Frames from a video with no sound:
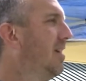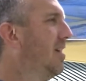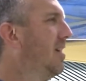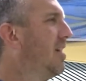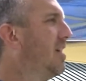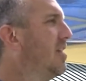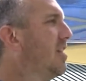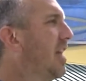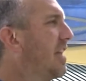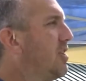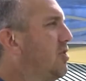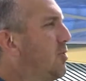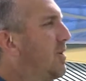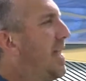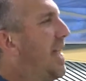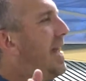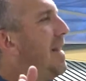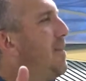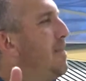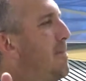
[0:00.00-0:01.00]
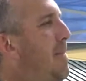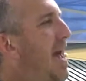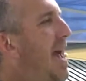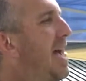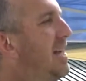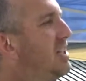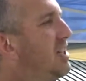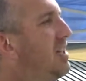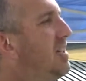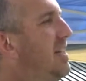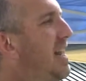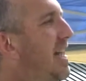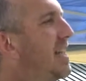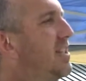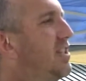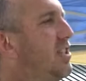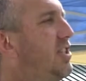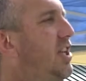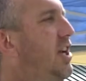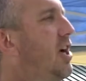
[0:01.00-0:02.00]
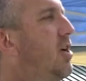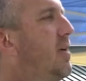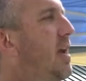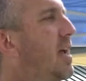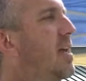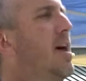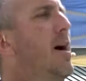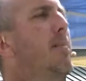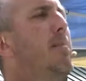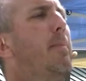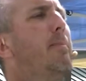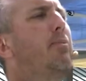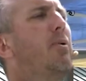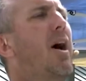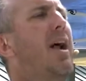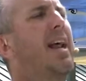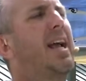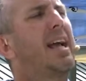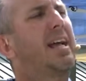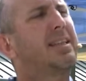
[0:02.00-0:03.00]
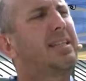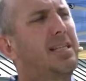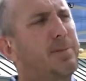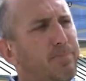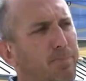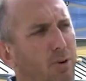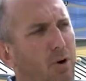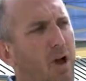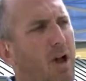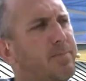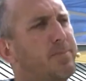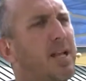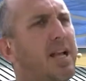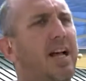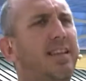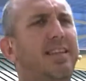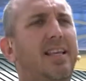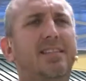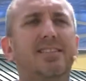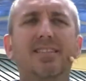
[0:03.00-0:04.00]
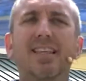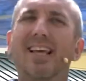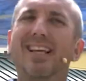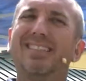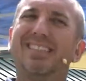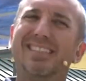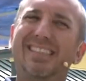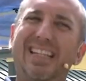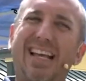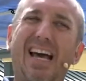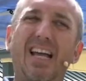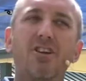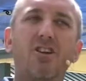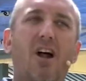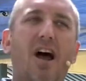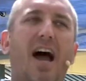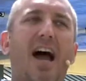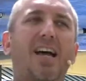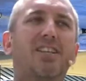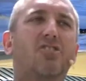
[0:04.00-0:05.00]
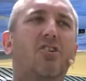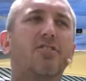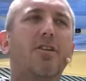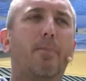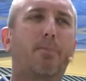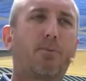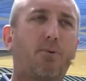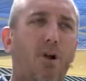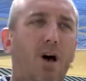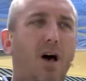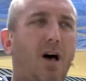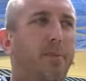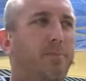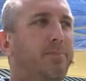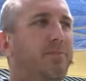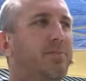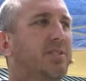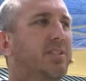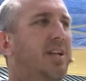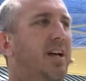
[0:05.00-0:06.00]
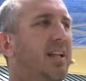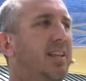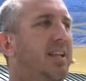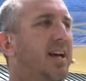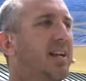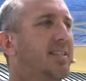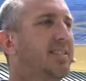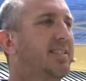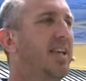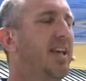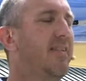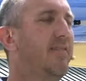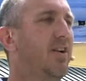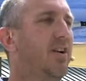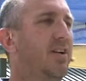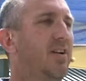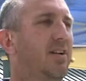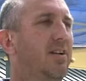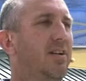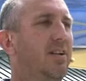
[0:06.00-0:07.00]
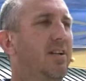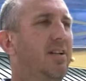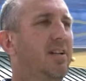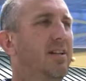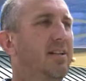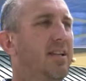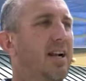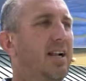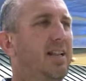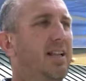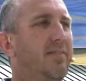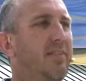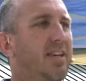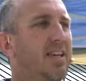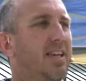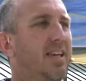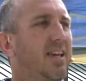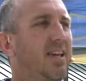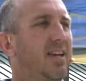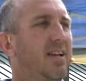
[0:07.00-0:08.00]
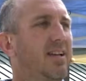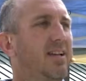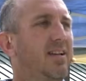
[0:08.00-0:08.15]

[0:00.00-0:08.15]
Like you can't imagine next year, next. But Brian, I got these problems. I got these things. Nah, your eyes on your problems, not a savior, not a living king.